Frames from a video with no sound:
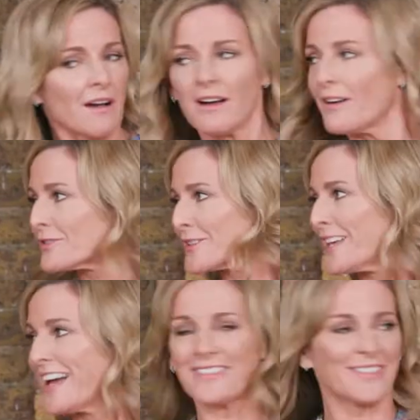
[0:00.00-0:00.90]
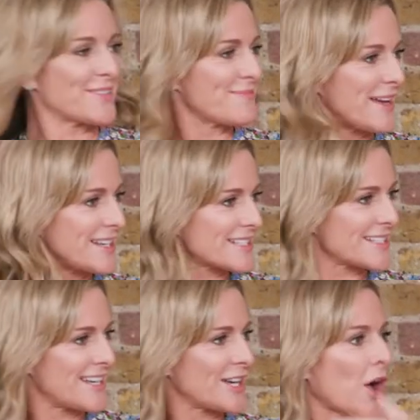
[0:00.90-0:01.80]
after then that
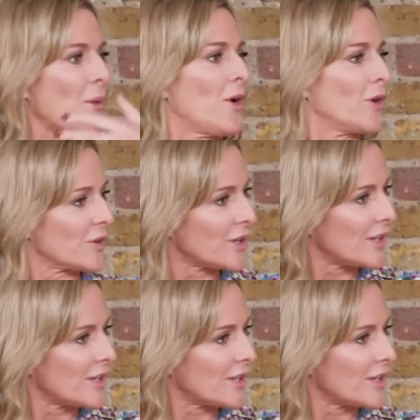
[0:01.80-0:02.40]
makes it go on?